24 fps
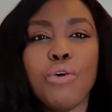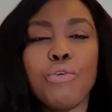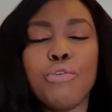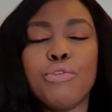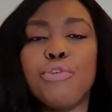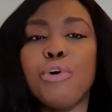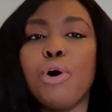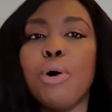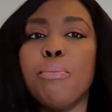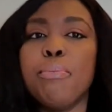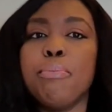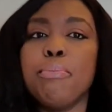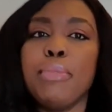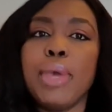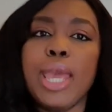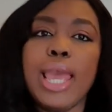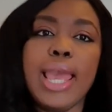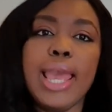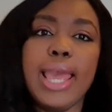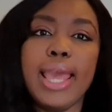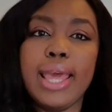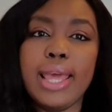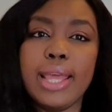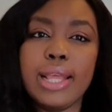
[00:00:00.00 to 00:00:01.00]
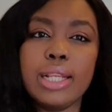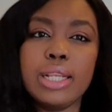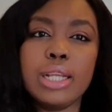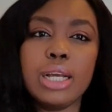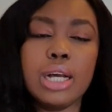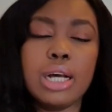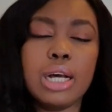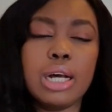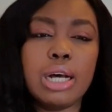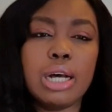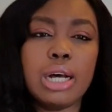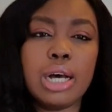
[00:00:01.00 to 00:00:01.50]
For men,
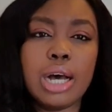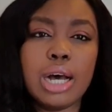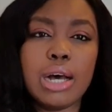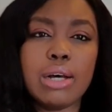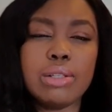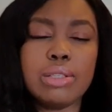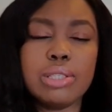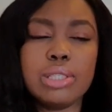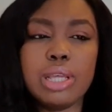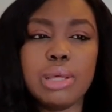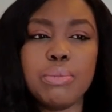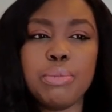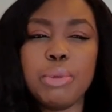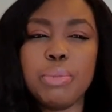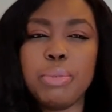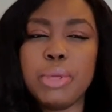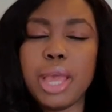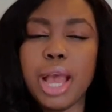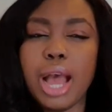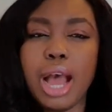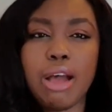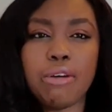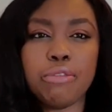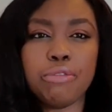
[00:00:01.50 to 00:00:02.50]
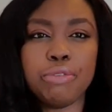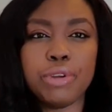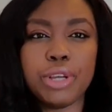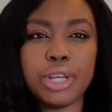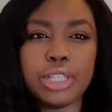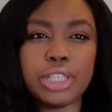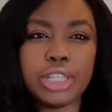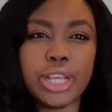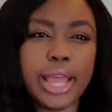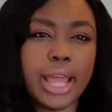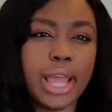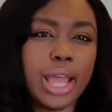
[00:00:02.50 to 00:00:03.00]
I would say maybe
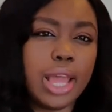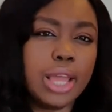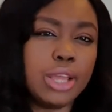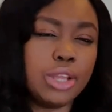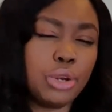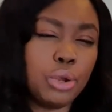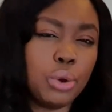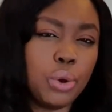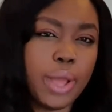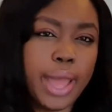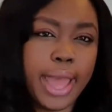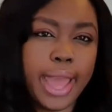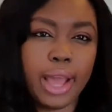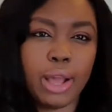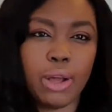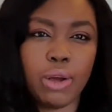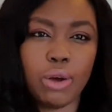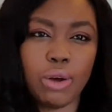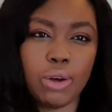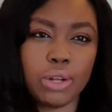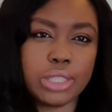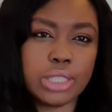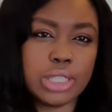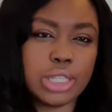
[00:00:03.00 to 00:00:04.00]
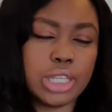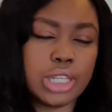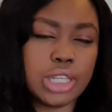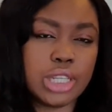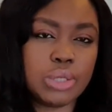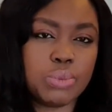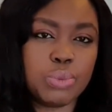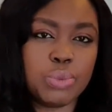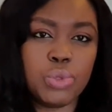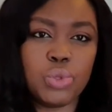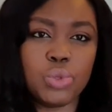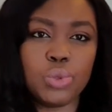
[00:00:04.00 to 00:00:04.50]
average haircut
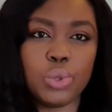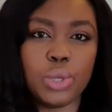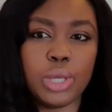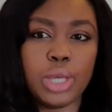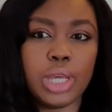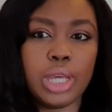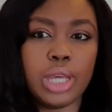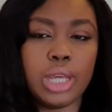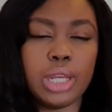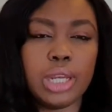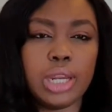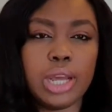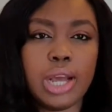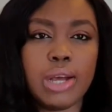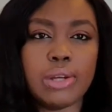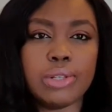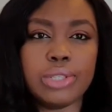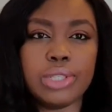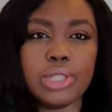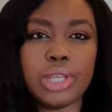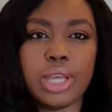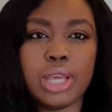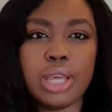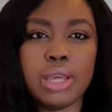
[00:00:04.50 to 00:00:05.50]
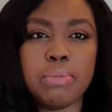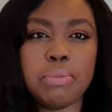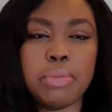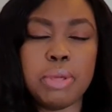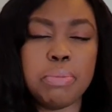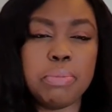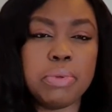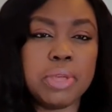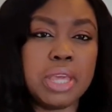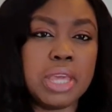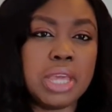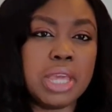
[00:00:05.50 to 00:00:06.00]
is between, I'll say
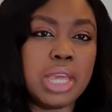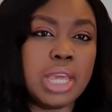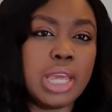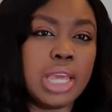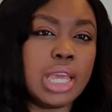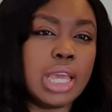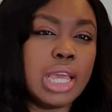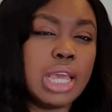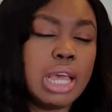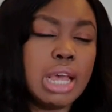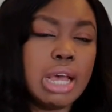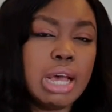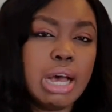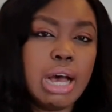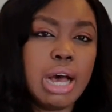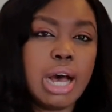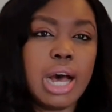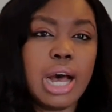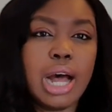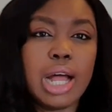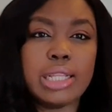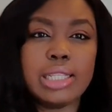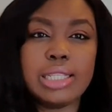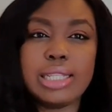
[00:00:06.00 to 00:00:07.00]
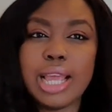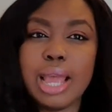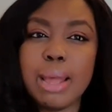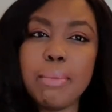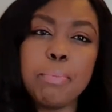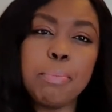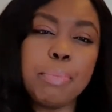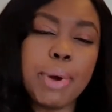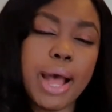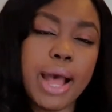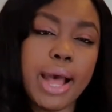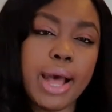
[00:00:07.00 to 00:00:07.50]
maybe
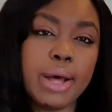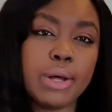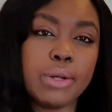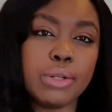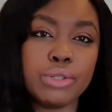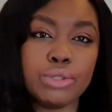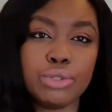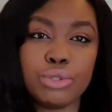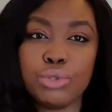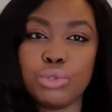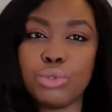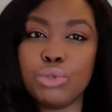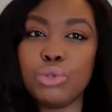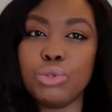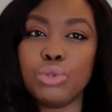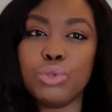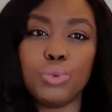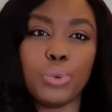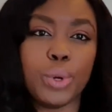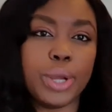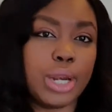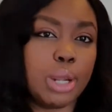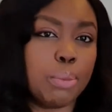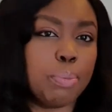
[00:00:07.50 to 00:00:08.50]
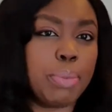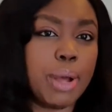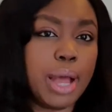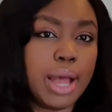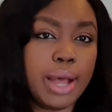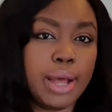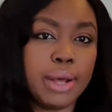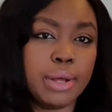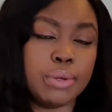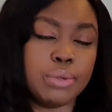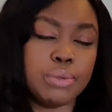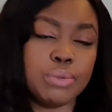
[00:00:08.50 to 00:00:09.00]
£10 to
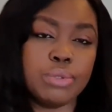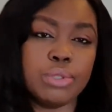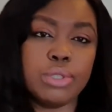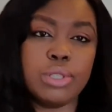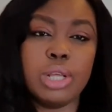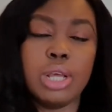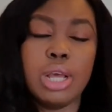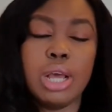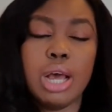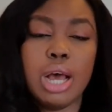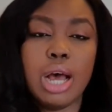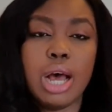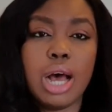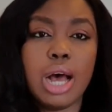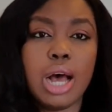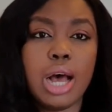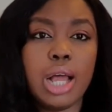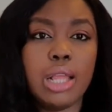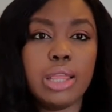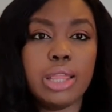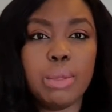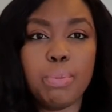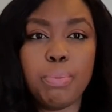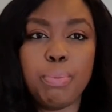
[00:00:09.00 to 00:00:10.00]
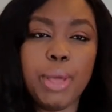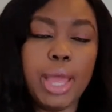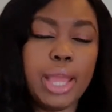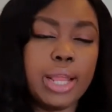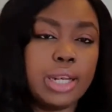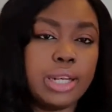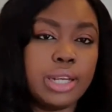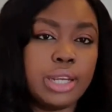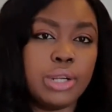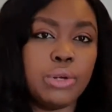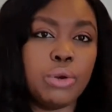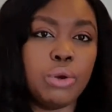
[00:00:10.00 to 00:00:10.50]
£20,
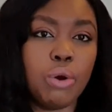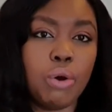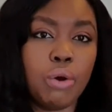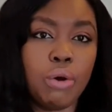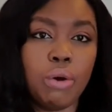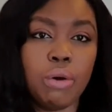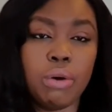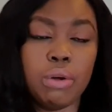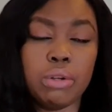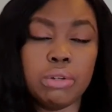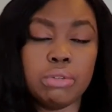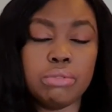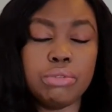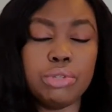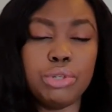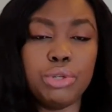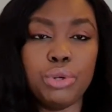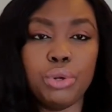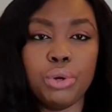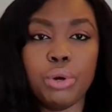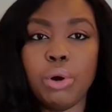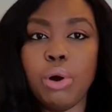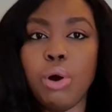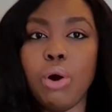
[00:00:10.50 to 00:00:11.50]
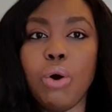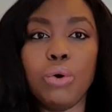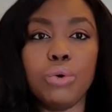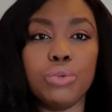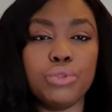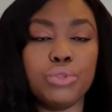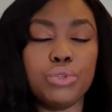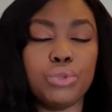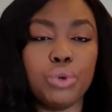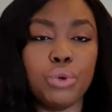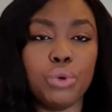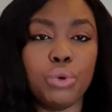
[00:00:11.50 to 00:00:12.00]
depending on
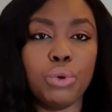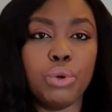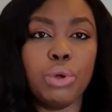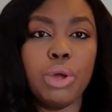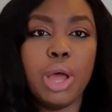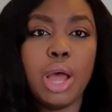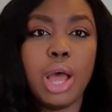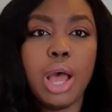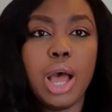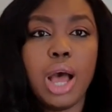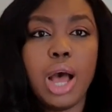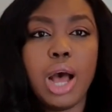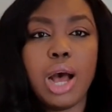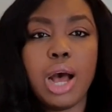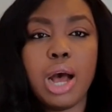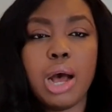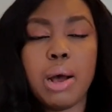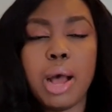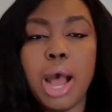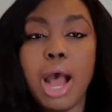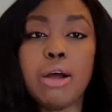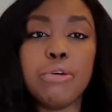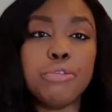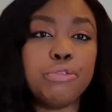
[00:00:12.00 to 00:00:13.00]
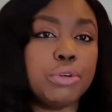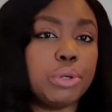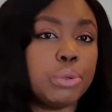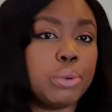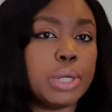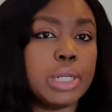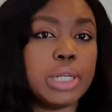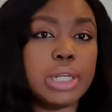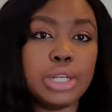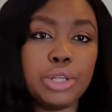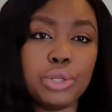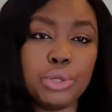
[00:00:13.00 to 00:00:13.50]
also how
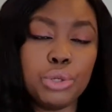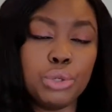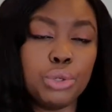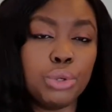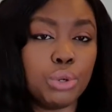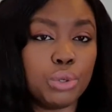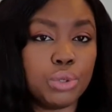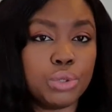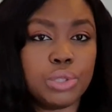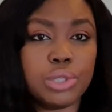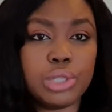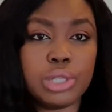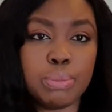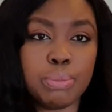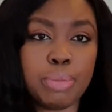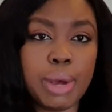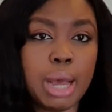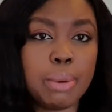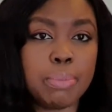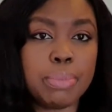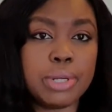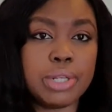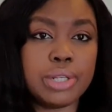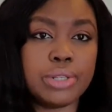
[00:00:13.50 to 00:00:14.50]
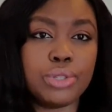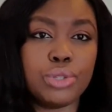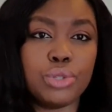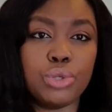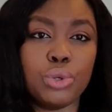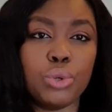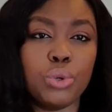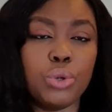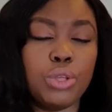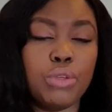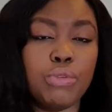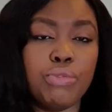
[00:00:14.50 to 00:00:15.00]
frequently you go to the barber. So
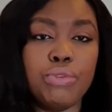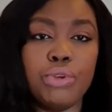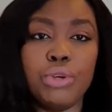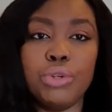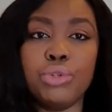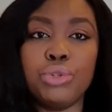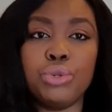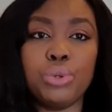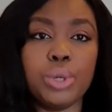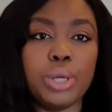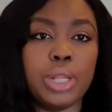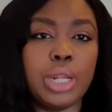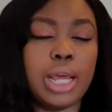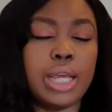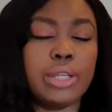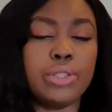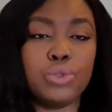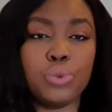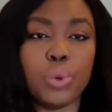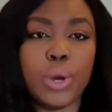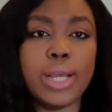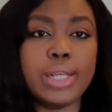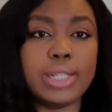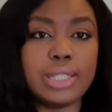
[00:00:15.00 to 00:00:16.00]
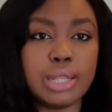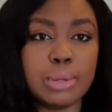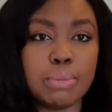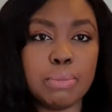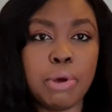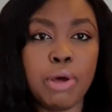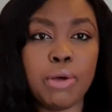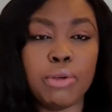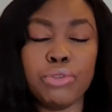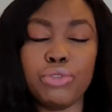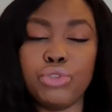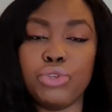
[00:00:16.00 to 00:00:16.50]
if you're doing like twice a
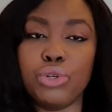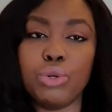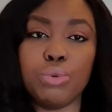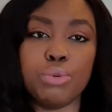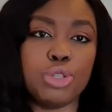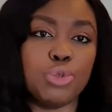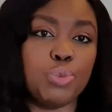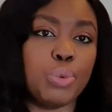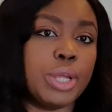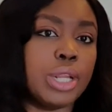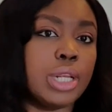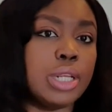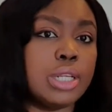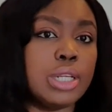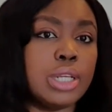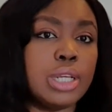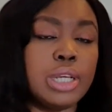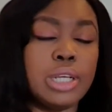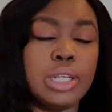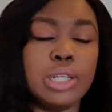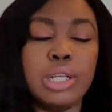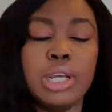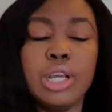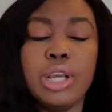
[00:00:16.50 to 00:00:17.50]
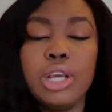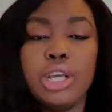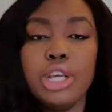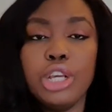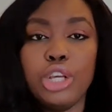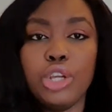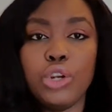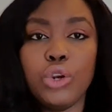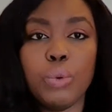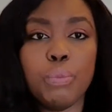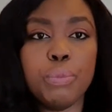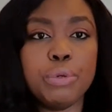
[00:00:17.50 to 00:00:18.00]
month, you could be spending
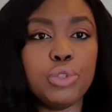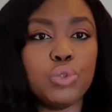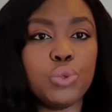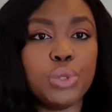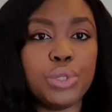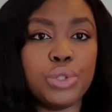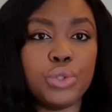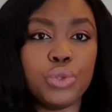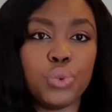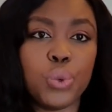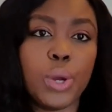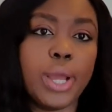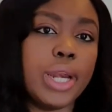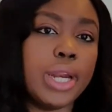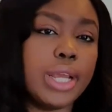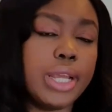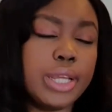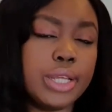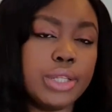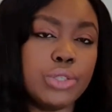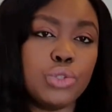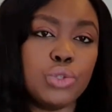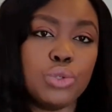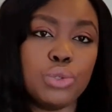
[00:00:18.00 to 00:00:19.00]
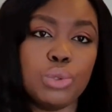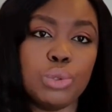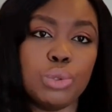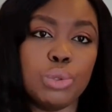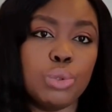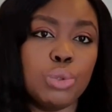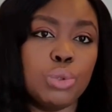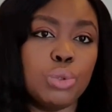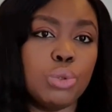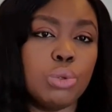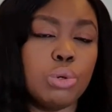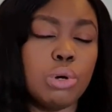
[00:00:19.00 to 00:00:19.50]
between 20
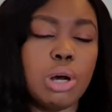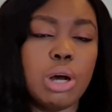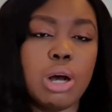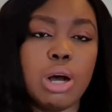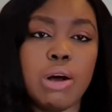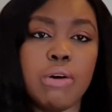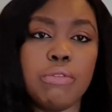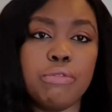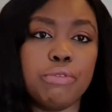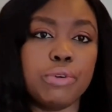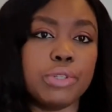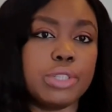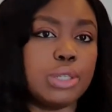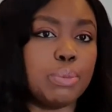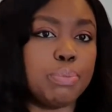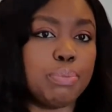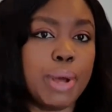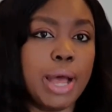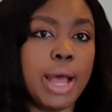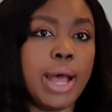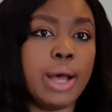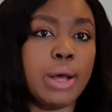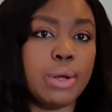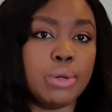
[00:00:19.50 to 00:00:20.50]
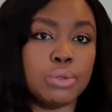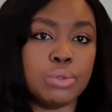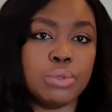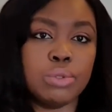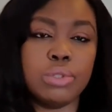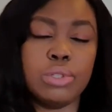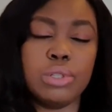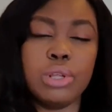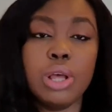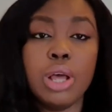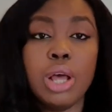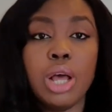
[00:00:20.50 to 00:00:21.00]
to 40
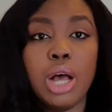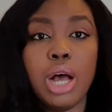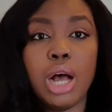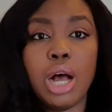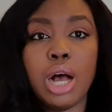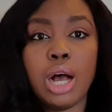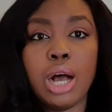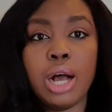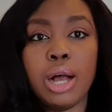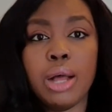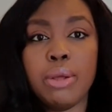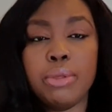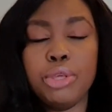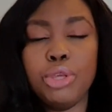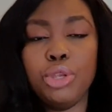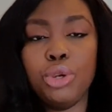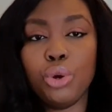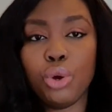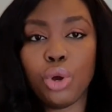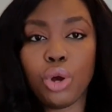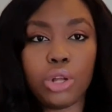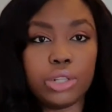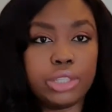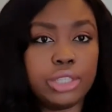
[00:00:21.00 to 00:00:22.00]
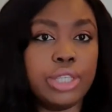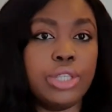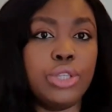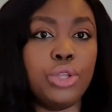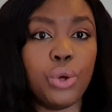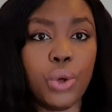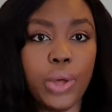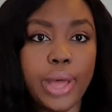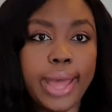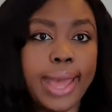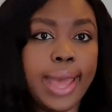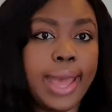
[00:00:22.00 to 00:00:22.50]
pounds cutting
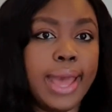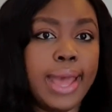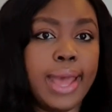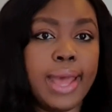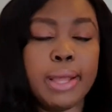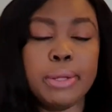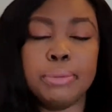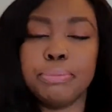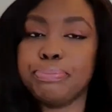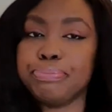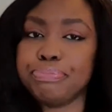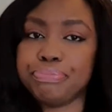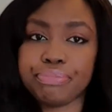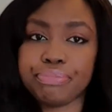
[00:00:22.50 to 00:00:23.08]
your hair